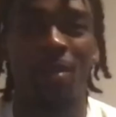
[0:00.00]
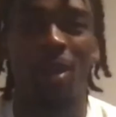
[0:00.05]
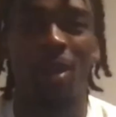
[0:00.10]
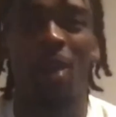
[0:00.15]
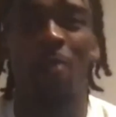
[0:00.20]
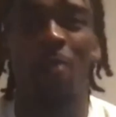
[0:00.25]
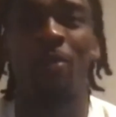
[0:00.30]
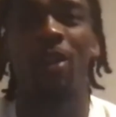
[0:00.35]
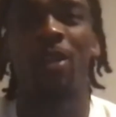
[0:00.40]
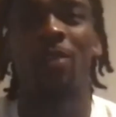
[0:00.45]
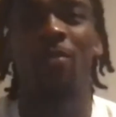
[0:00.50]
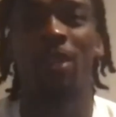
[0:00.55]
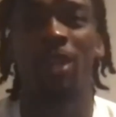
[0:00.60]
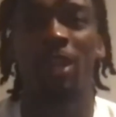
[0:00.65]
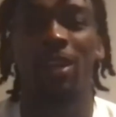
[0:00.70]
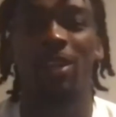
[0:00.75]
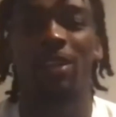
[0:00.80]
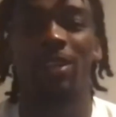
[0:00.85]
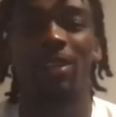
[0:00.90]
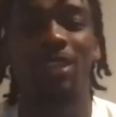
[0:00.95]
I'll probably buy
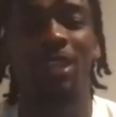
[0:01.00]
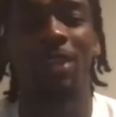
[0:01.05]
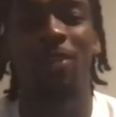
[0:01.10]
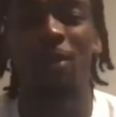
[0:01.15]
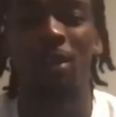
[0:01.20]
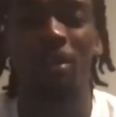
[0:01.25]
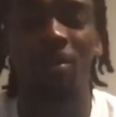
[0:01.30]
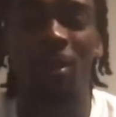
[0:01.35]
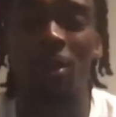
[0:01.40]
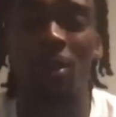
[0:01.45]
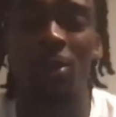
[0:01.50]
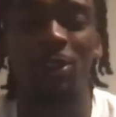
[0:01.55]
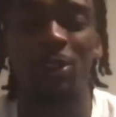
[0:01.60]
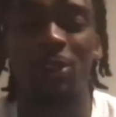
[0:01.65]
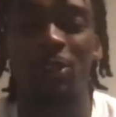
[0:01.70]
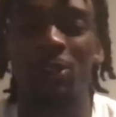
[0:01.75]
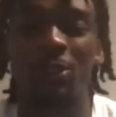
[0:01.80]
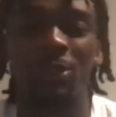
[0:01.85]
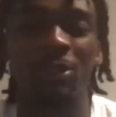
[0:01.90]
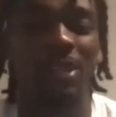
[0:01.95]
like one of them old
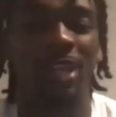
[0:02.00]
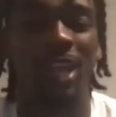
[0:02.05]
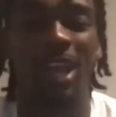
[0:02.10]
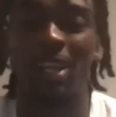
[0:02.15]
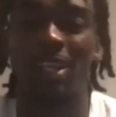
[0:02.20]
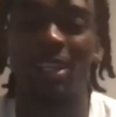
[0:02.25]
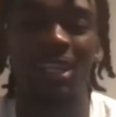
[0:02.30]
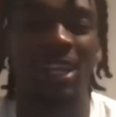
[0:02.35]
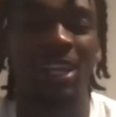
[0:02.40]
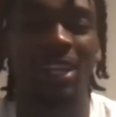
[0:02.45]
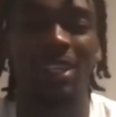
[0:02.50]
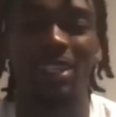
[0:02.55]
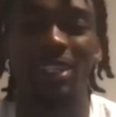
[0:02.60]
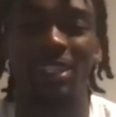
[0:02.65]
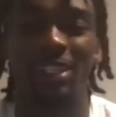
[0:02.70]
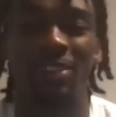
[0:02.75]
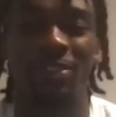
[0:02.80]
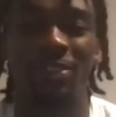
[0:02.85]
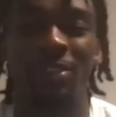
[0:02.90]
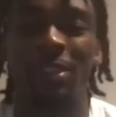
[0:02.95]
school Cadillac
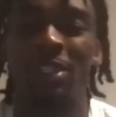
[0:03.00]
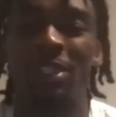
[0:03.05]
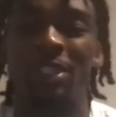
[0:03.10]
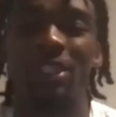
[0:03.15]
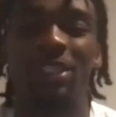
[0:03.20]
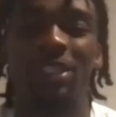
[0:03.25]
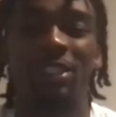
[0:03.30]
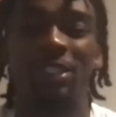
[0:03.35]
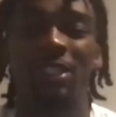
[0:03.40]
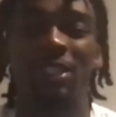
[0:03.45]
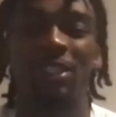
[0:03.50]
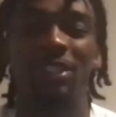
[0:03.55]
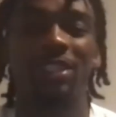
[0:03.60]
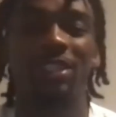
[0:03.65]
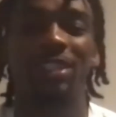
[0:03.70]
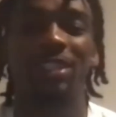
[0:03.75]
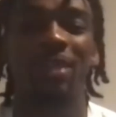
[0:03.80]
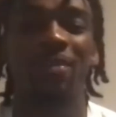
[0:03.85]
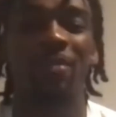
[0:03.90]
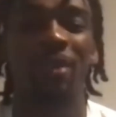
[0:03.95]
DeVilles, you
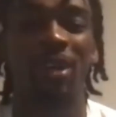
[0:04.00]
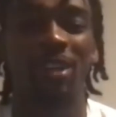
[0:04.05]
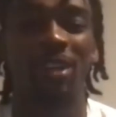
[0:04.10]
know, like